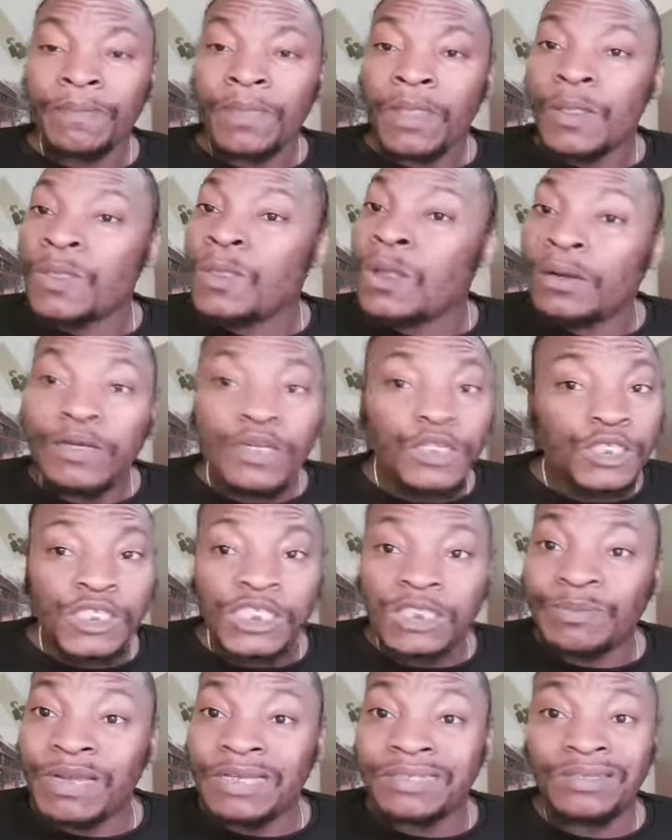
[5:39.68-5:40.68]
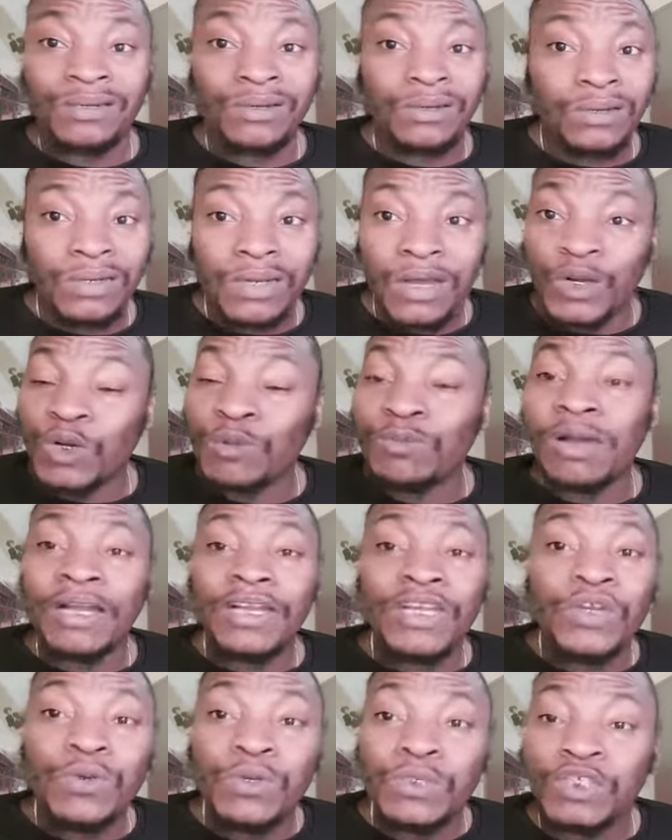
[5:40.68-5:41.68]
No disrespect to none of my
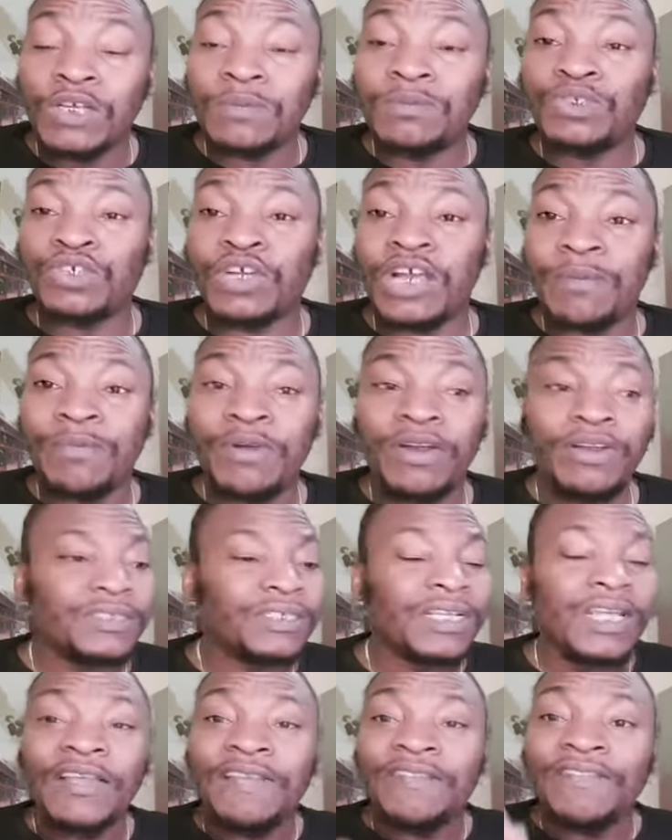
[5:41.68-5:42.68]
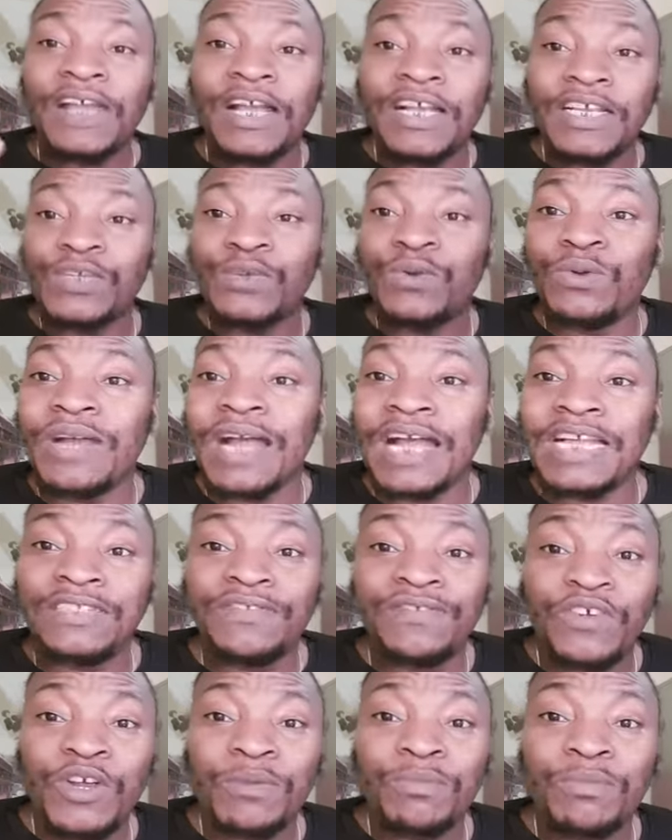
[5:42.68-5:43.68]
new subscribers. Thank you guys
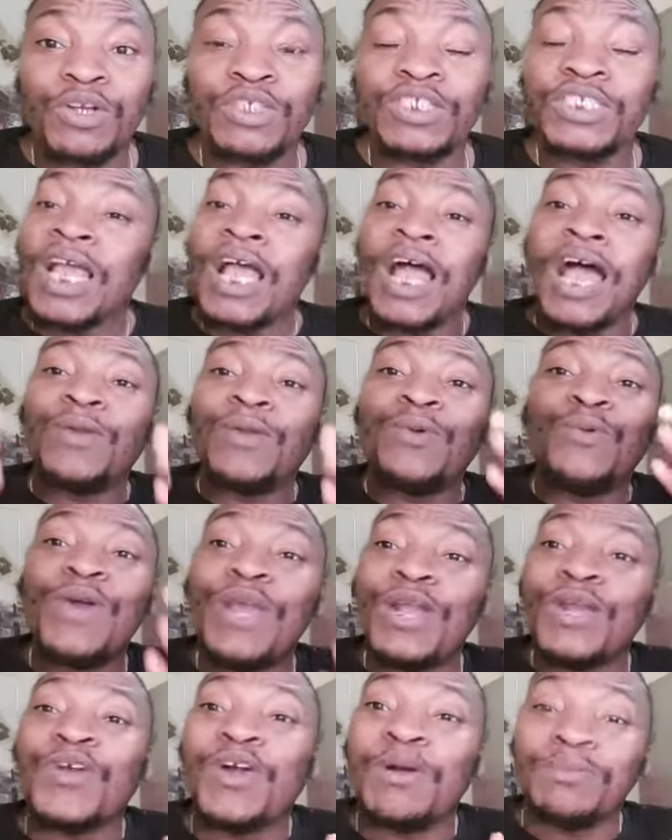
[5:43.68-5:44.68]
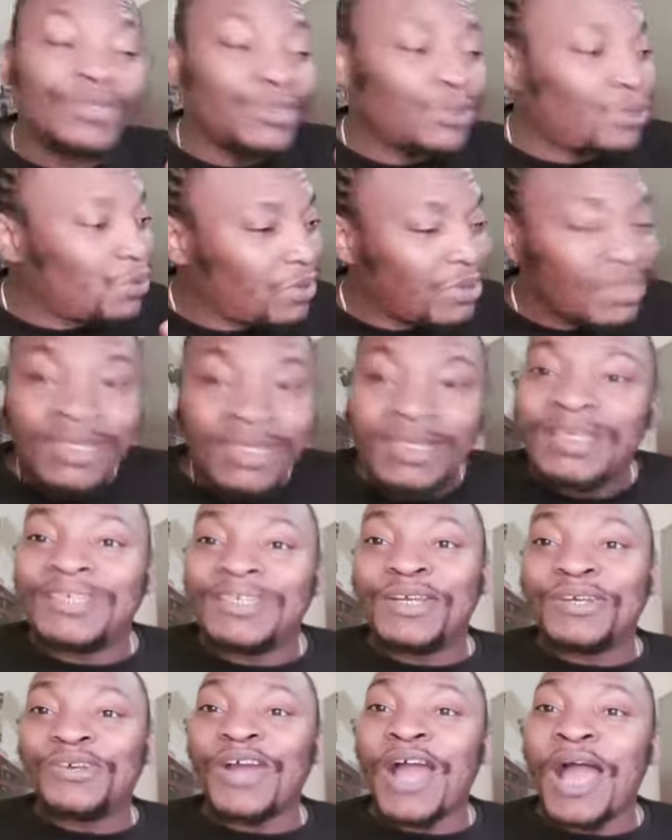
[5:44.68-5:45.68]
very much and welcome to the
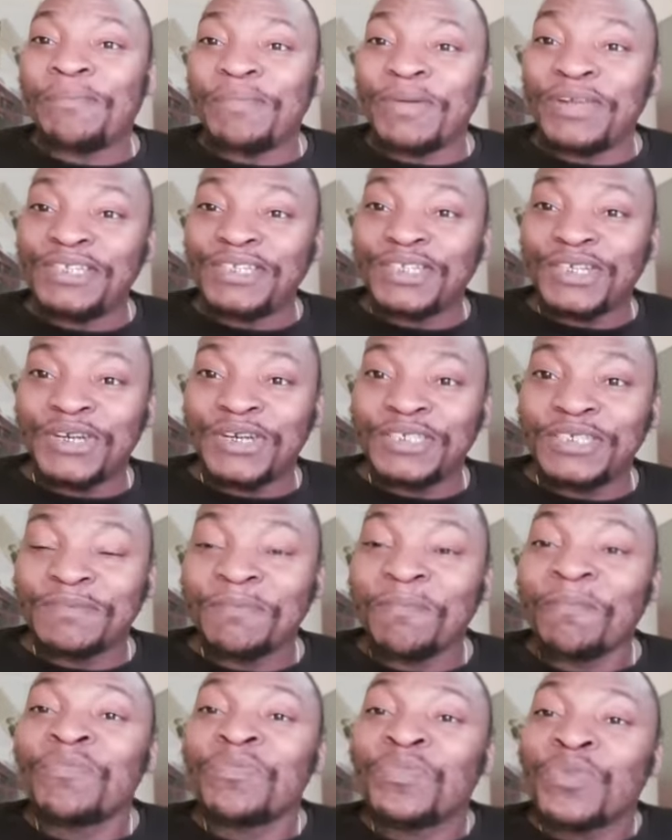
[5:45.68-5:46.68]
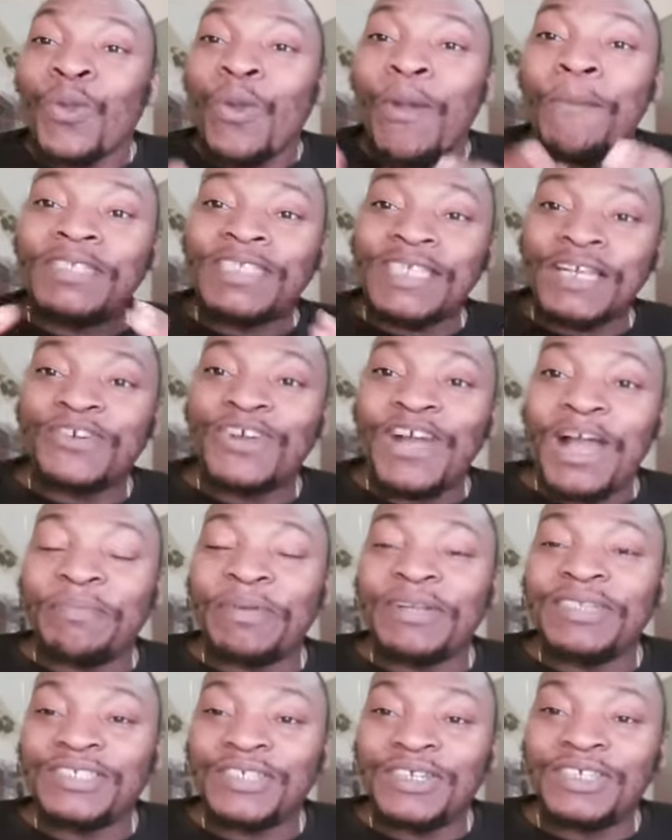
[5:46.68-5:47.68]
Crapenters. When I say
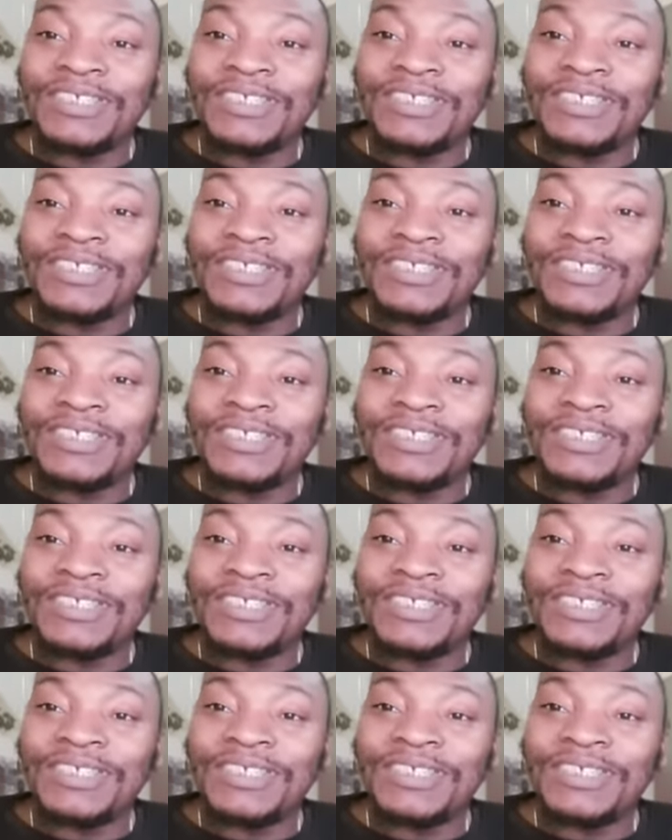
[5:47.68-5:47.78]
Crapenters,